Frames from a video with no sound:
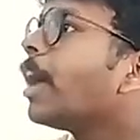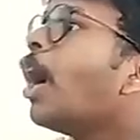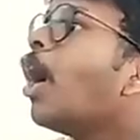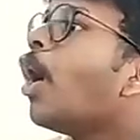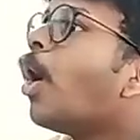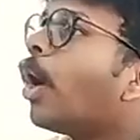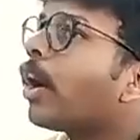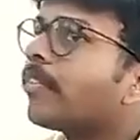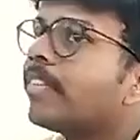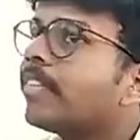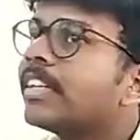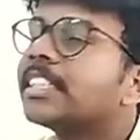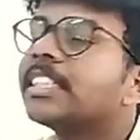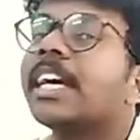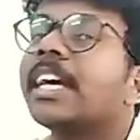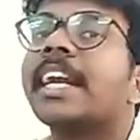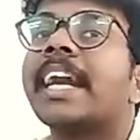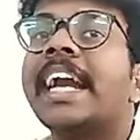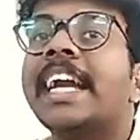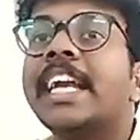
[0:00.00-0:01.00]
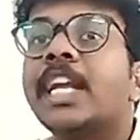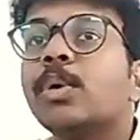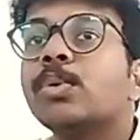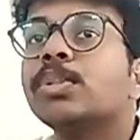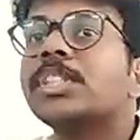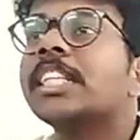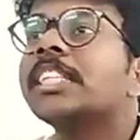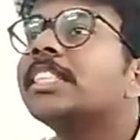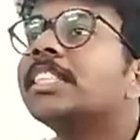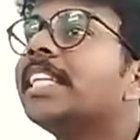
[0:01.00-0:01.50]
or which
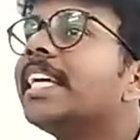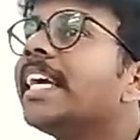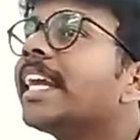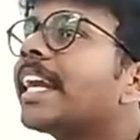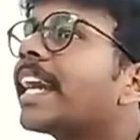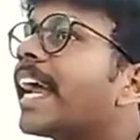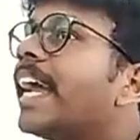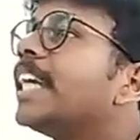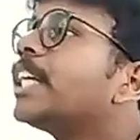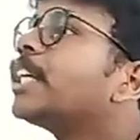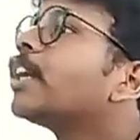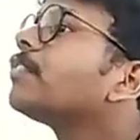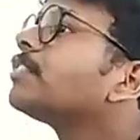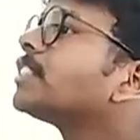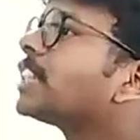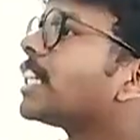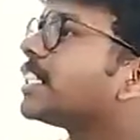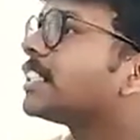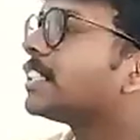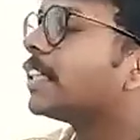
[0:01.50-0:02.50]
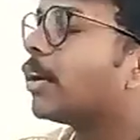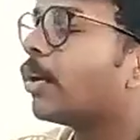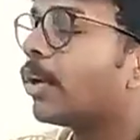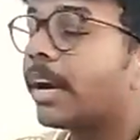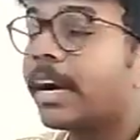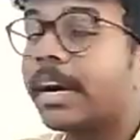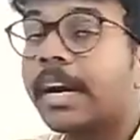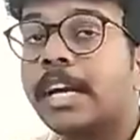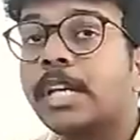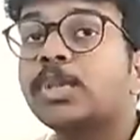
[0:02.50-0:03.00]
reduces the rate of
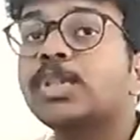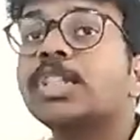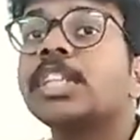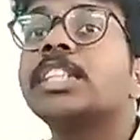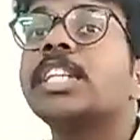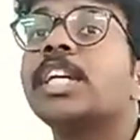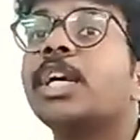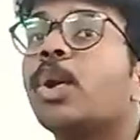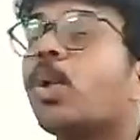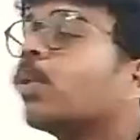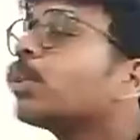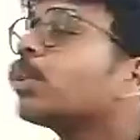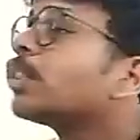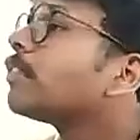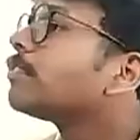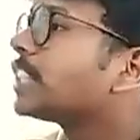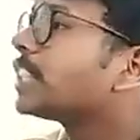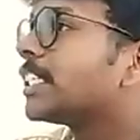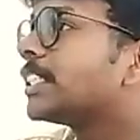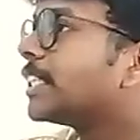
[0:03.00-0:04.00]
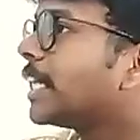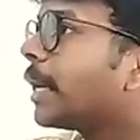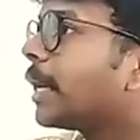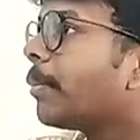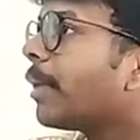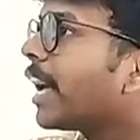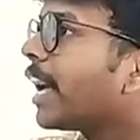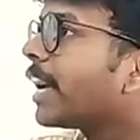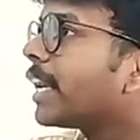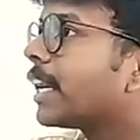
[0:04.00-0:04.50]
reduces the growth of sustainable
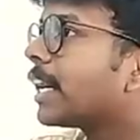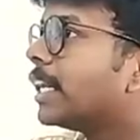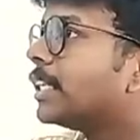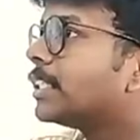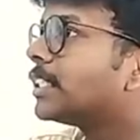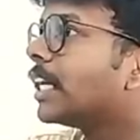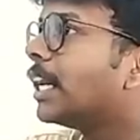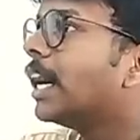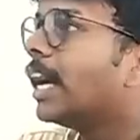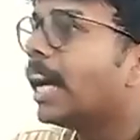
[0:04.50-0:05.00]
agriculture.